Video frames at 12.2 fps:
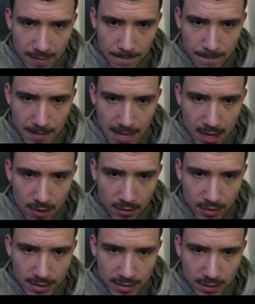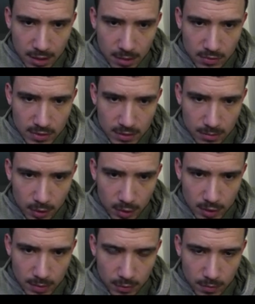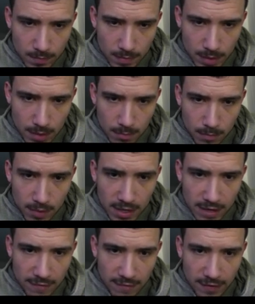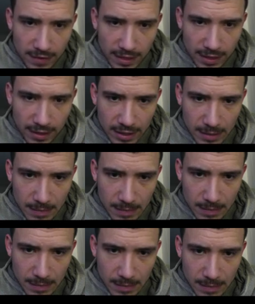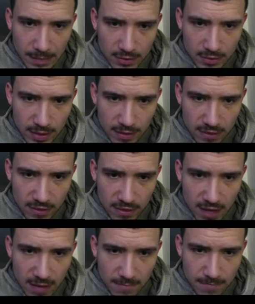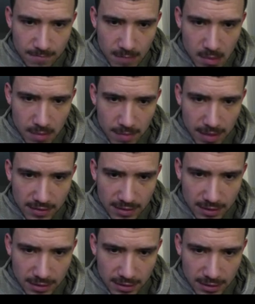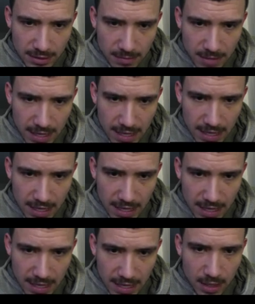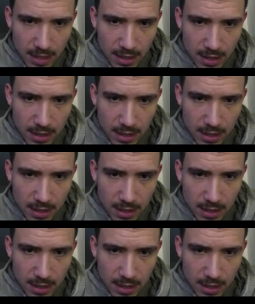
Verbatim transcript: Now it's almost impossible, but it felt like I could get my head out. So I thought, hmm, I'm about to get my head out anyway.